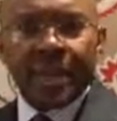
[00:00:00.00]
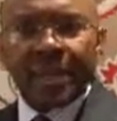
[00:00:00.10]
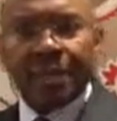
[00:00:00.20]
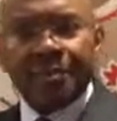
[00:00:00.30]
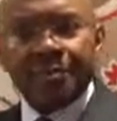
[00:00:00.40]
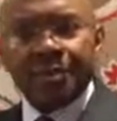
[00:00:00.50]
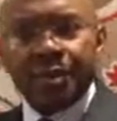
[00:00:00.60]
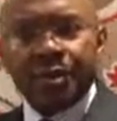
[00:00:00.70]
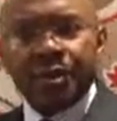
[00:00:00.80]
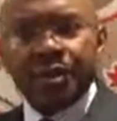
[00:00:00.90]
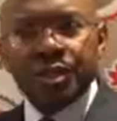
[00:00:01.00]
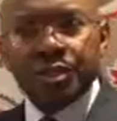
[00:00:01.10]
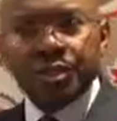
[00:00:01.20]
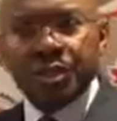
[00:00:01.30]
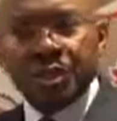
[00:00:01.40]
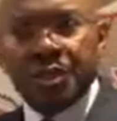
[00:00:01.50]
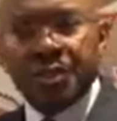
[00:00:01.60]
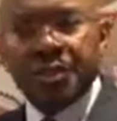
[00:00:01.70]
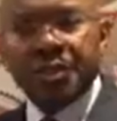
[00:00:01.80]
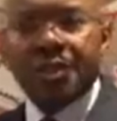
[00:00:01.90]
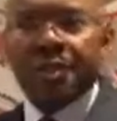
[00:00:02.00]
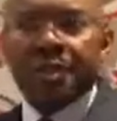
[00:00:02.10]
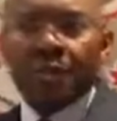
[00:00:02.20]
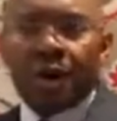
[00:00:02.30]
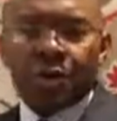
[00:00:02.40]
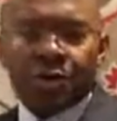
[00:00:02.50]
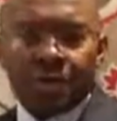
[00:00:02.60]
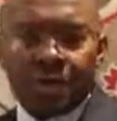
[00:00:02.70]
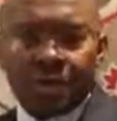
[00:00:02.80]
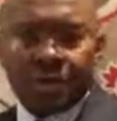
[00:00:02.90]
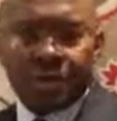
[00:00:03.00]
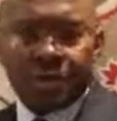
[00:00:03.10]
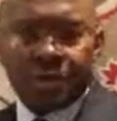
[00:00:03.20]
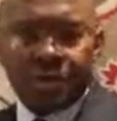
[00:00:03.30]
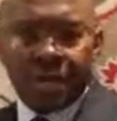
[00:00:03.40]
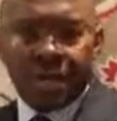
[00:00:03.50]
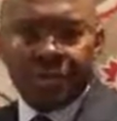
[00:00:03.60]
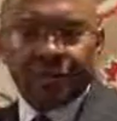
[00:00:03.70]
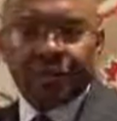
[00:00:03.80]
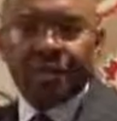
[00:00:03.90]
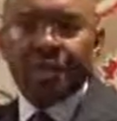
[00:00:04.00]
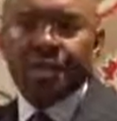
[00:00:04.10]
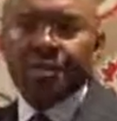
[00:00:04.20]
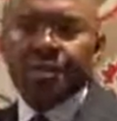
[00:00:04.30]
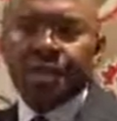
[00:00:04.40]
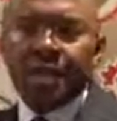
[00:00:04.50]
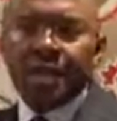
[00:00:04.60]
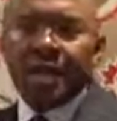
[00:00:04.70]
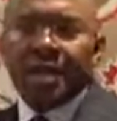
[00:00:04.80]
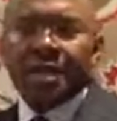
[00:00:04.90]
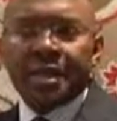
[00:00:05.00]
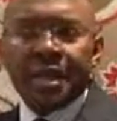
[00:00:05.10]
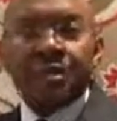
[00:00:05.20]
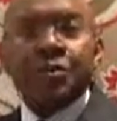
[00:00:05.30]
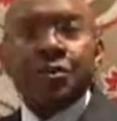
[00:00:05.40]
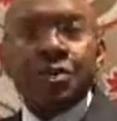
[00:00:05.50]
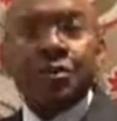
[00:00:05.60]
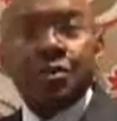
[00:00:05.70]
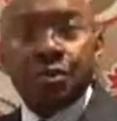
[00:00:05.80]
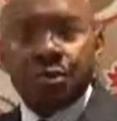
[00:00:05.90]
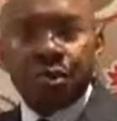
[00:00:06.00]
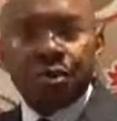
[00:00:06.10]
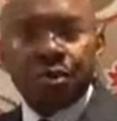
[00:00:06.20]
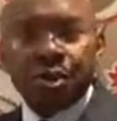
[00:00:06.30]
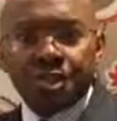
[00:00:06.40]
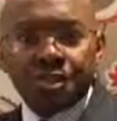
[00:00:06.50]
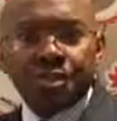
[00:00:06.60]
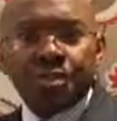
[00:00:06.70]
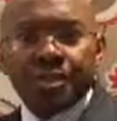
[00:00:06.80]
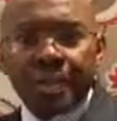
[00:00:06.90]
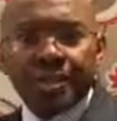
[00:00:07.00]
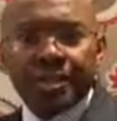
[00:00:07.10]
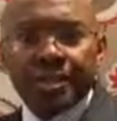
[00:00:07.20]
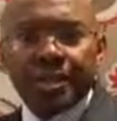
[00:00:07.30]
And because there was a workshop that is planned for Brussels, I think that was a good opportunity to do that.